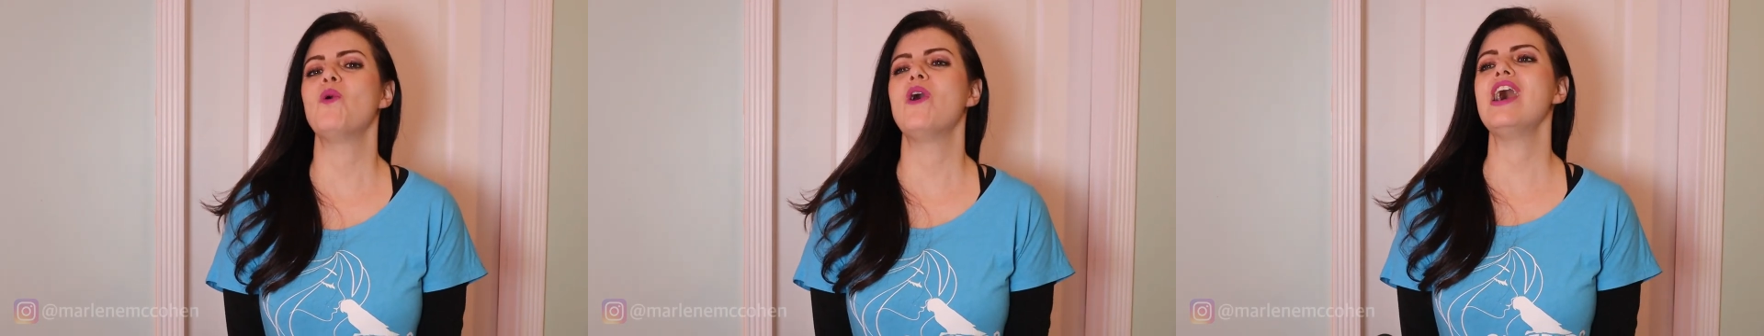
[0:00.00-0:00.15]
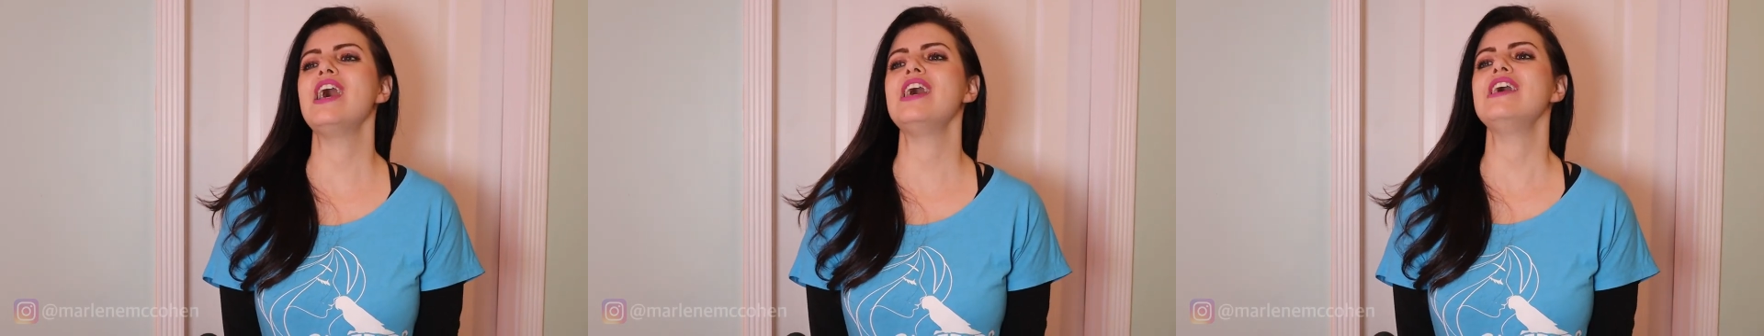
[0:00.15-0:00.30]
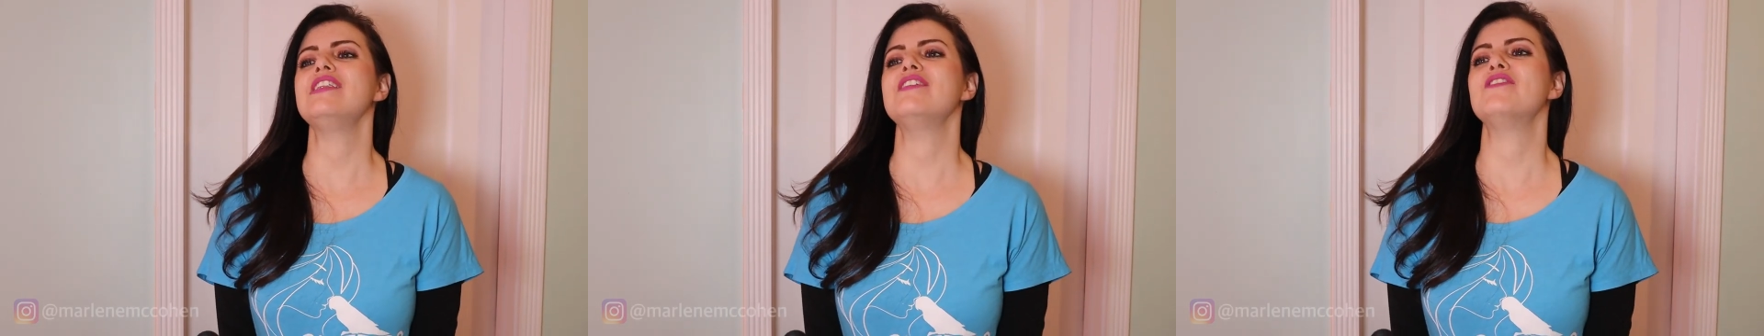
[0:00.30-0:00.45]

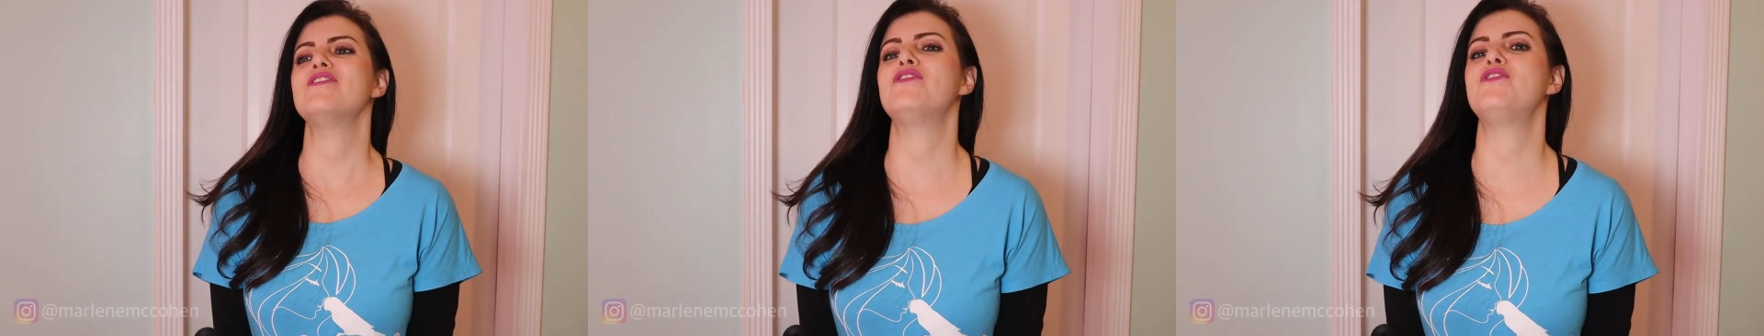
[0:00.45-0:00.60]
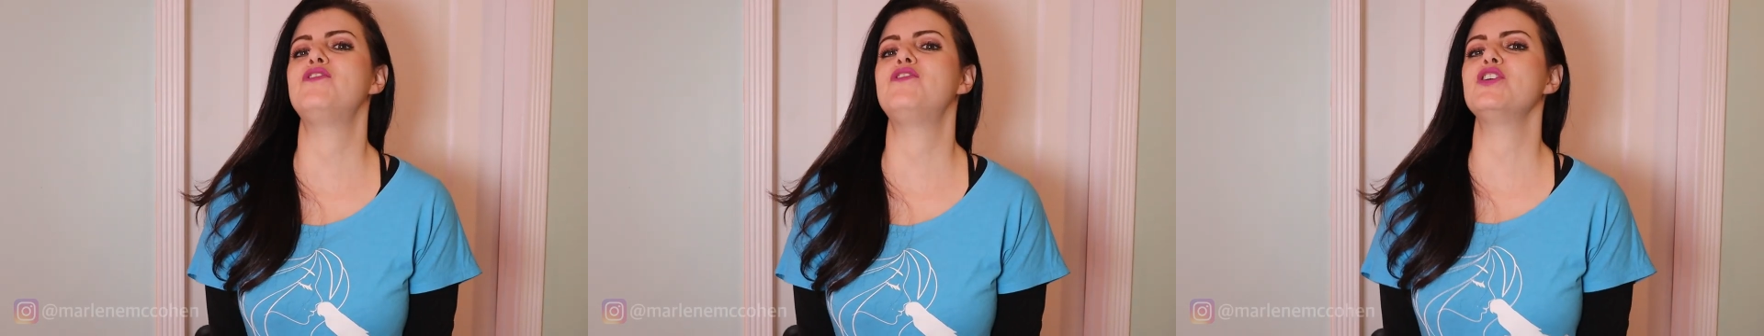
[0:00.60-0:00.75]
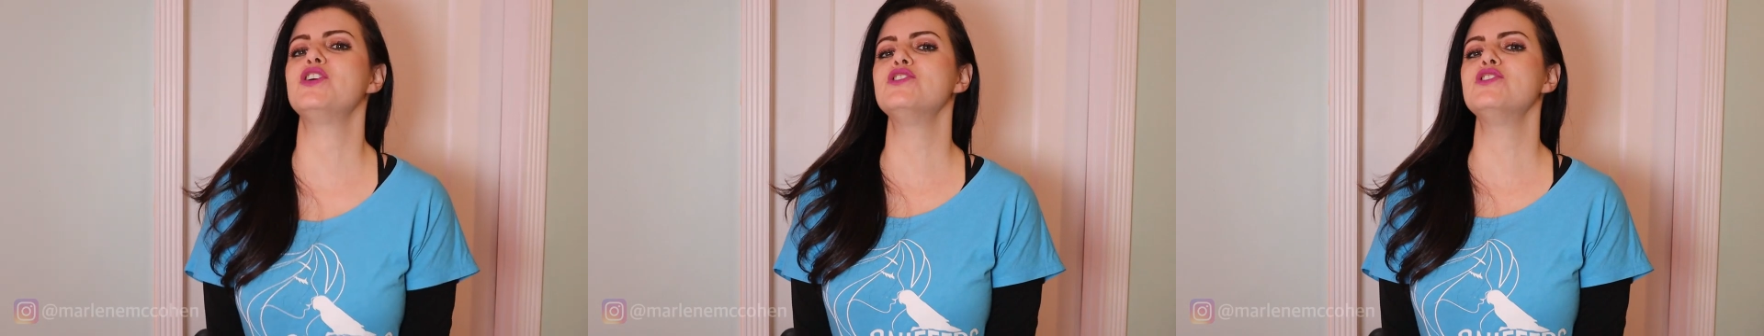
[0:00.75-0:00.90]
What
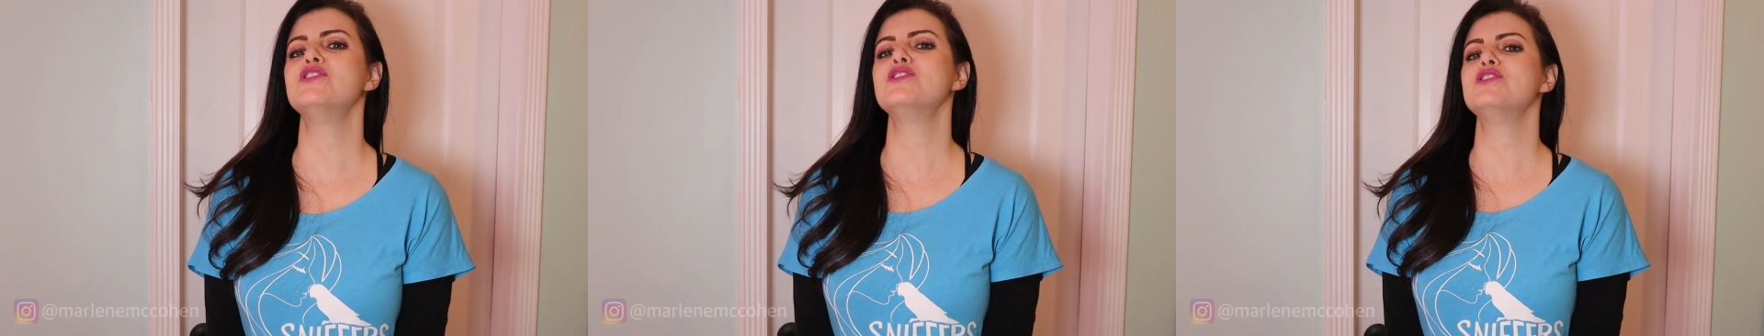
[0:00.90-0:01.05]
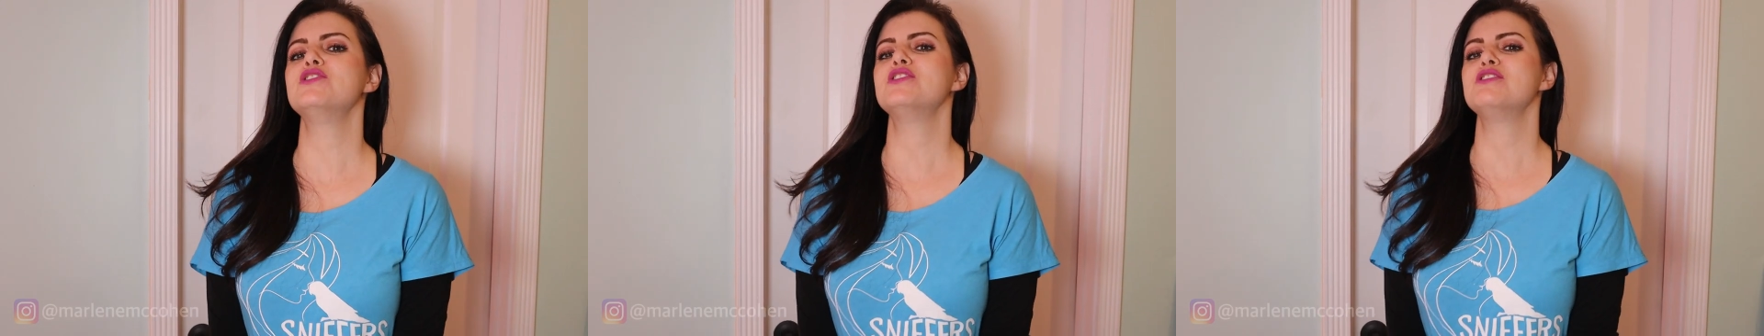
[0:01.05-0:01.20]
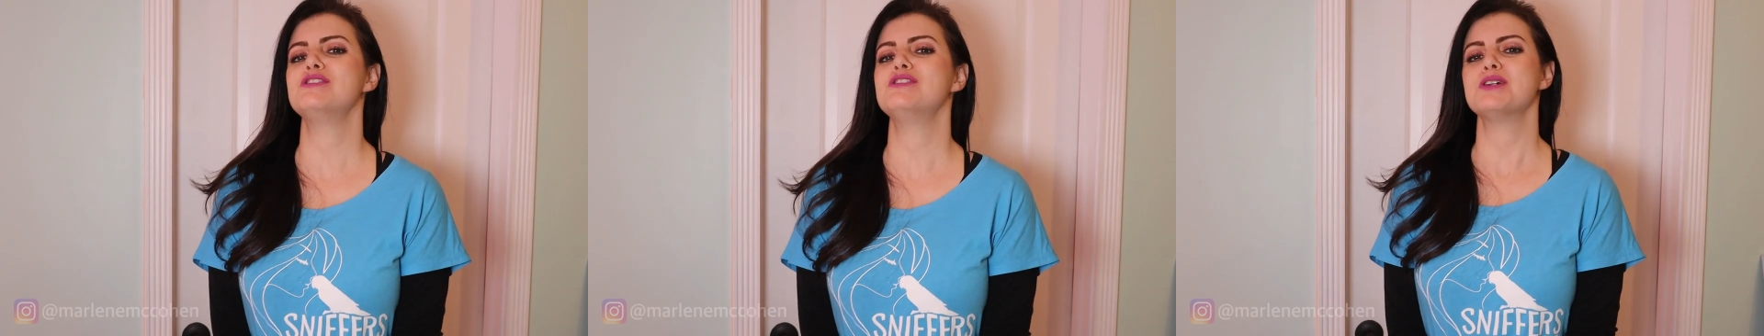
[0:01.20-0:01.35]

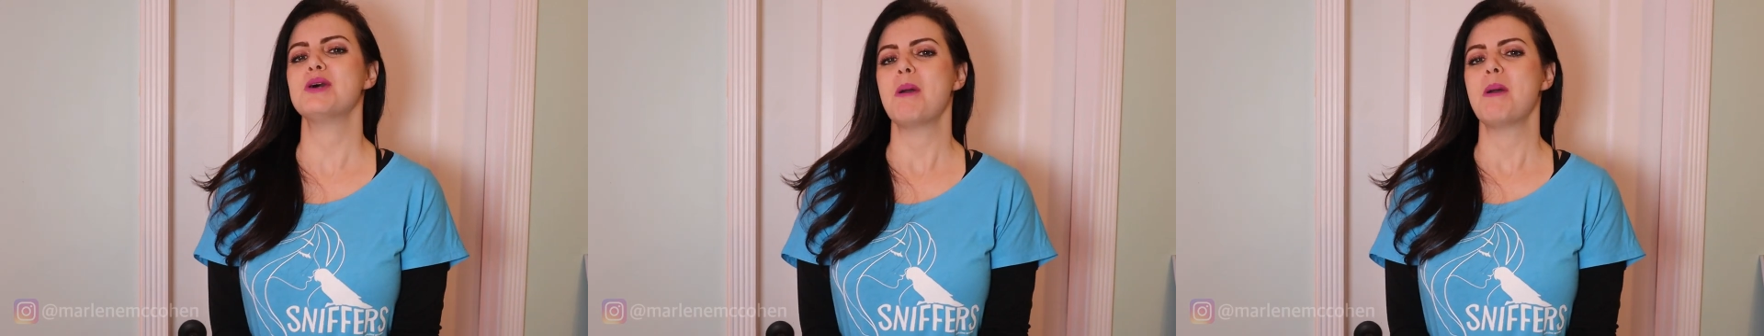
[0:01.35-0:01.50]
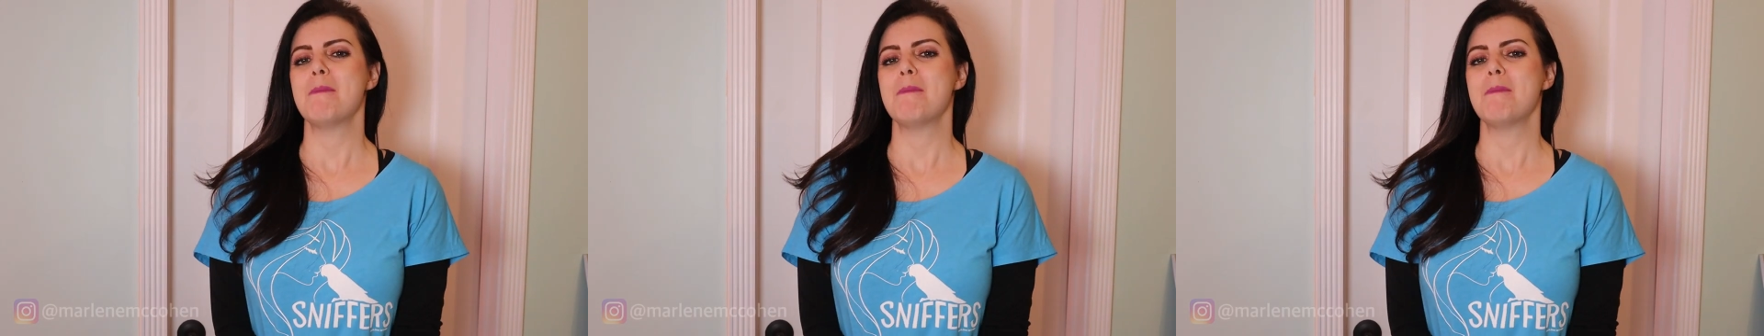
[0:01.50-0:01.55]
food